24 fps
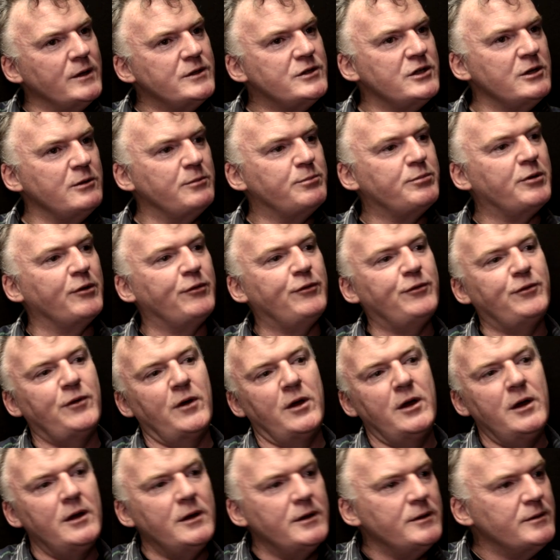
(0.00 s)
do you
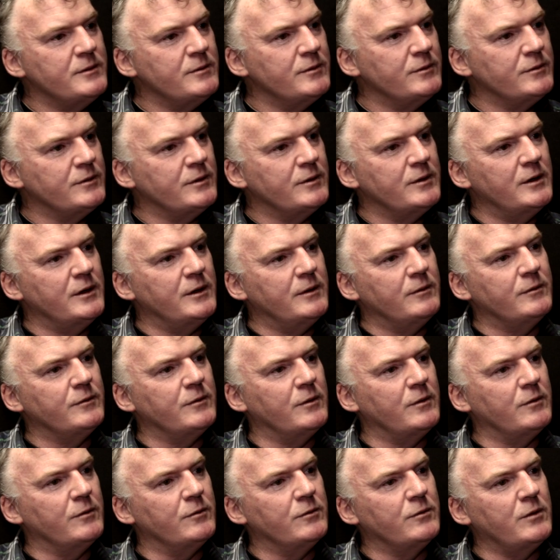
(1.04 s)
prefer
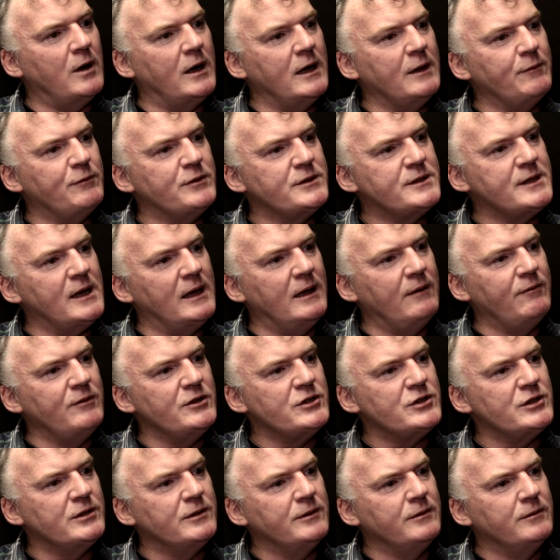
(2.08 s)
writing for
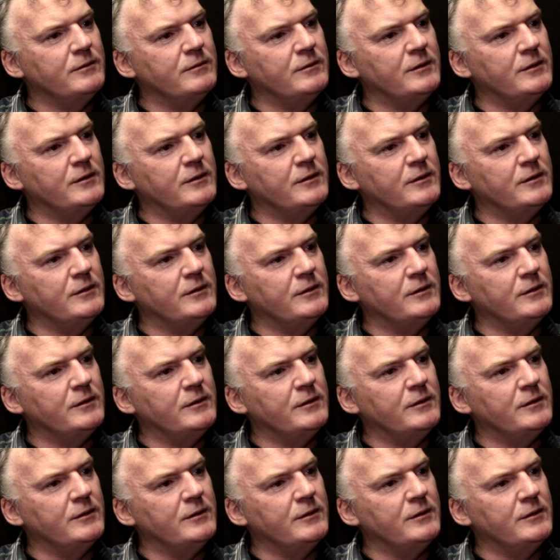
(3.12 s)
television?